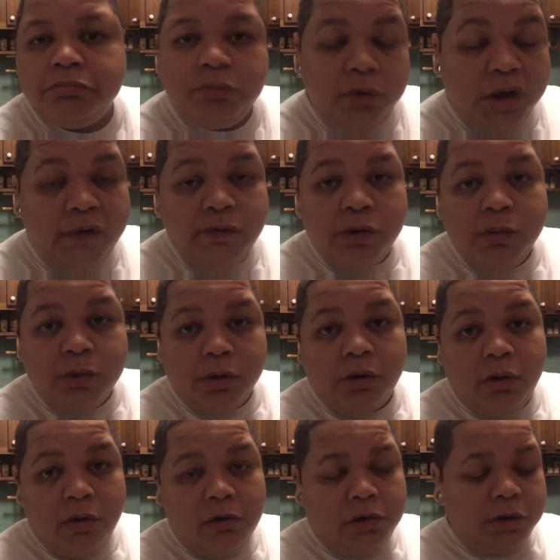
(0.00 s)
whatever you want to
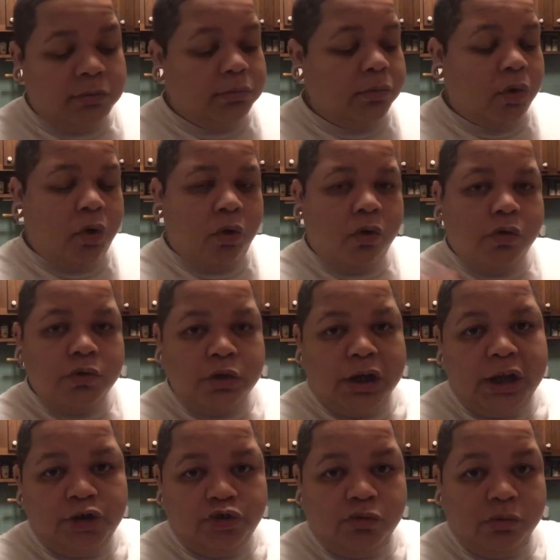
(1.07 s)
call it, all
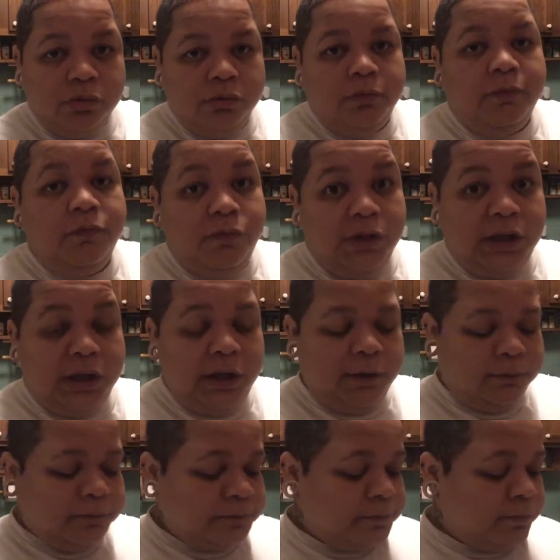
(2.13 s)
natural,
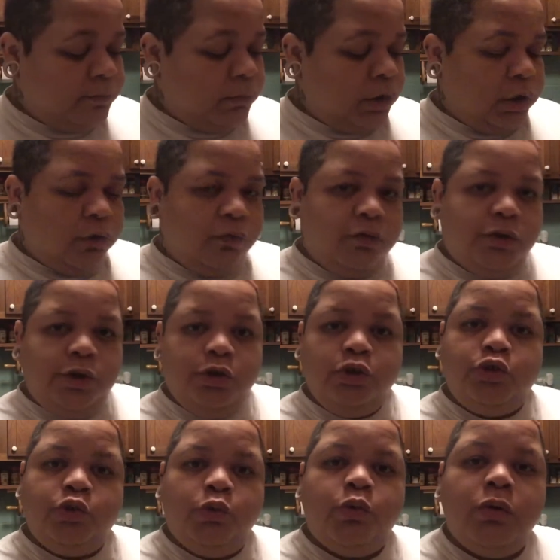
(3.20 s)
vegan, for your
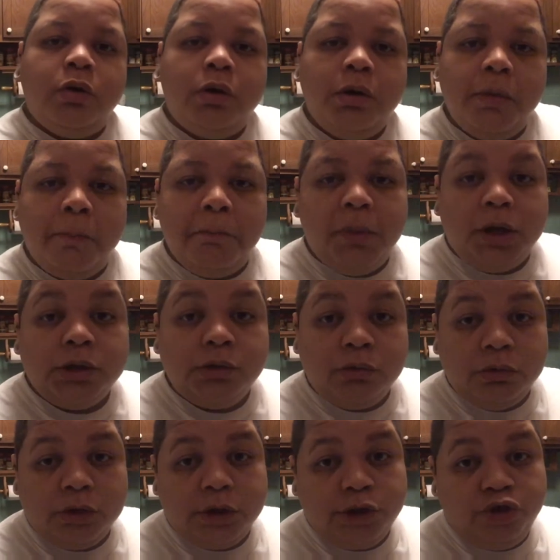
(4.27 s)
sore
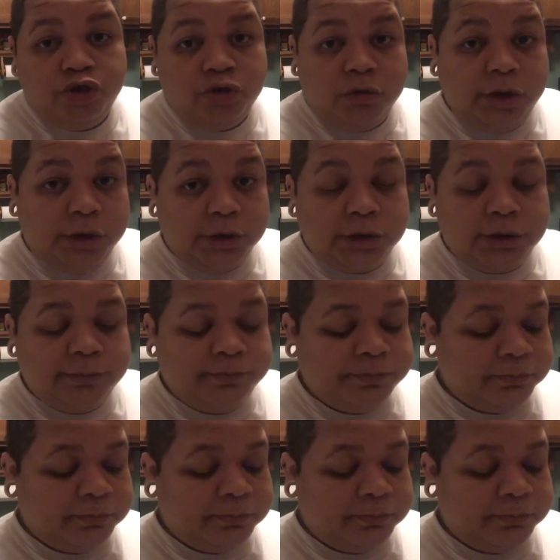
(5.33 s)
muscles and joints.